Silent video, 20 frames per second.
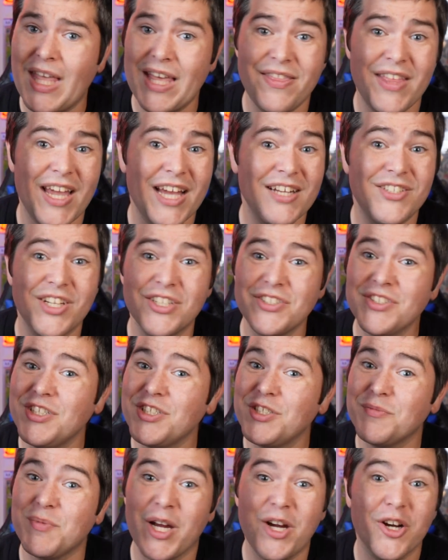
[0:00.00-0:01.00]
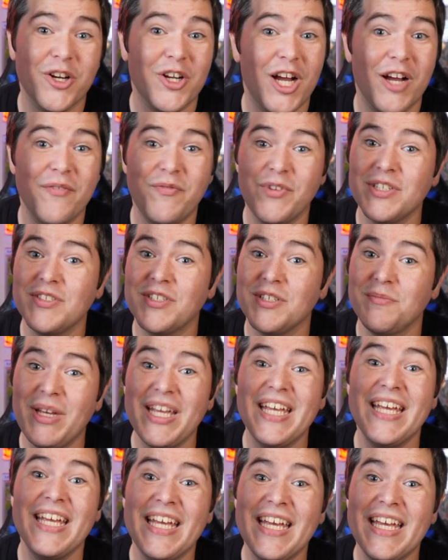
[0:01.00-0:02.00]
that doesn't inspire confidence in
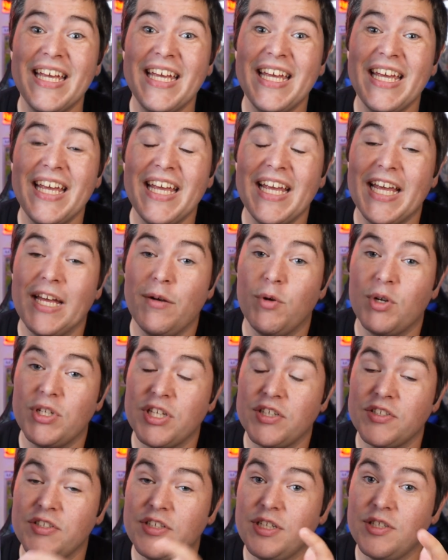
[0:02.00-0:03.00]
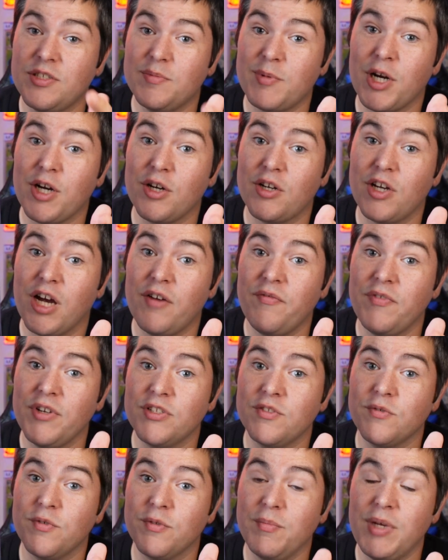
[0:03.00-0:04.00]
me. And what doesn't inspire
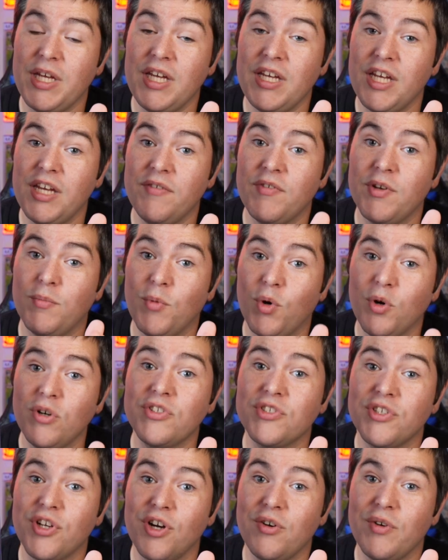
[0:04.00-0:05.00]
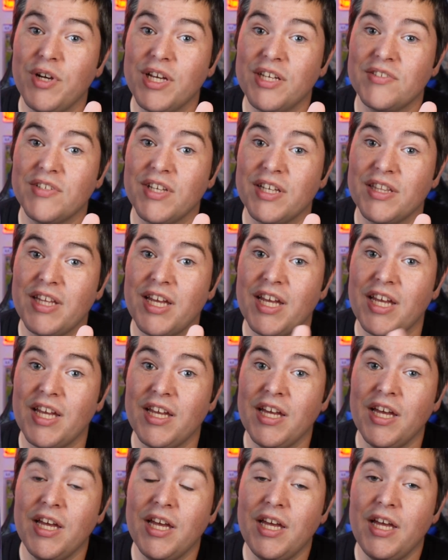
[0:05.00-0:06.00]
confidence with me even more so is that
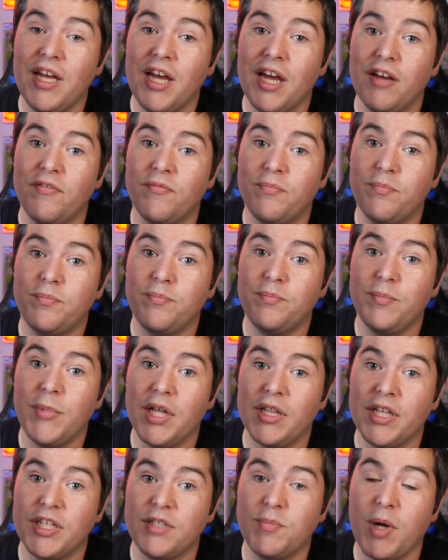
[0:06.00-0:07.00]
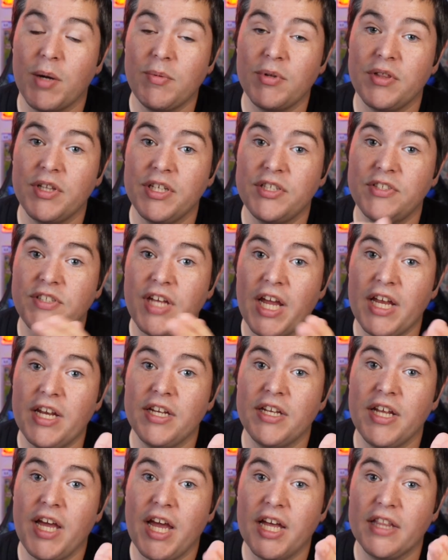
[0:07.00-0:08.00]
they have at least publicly
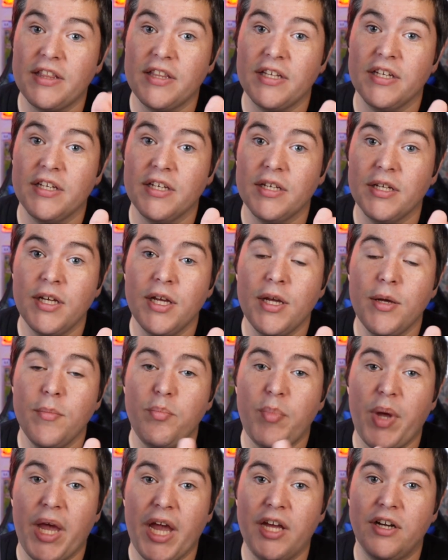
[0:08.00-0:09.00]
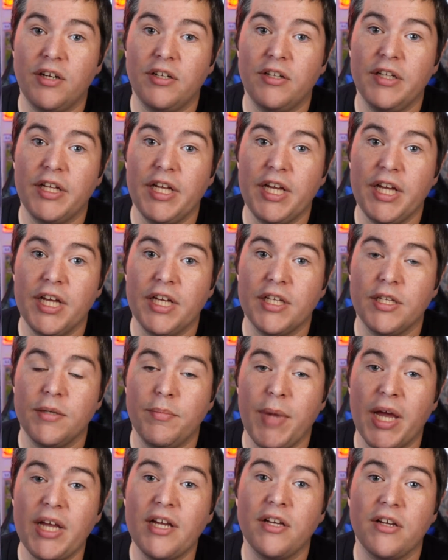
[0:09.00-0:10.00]
stated at the panel at
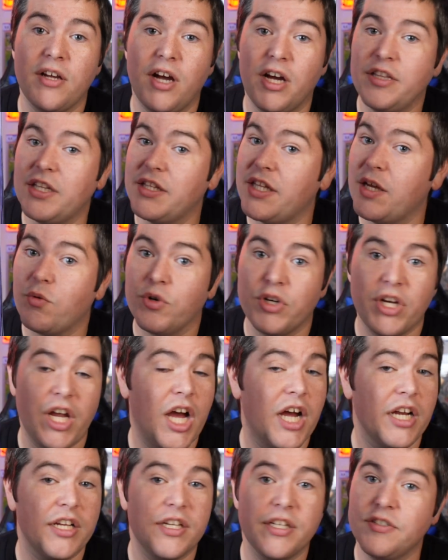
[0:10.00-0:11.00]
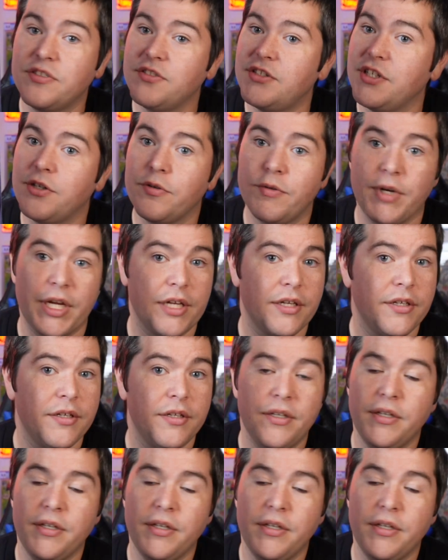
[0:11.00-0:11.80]
MegaCon that they were not considering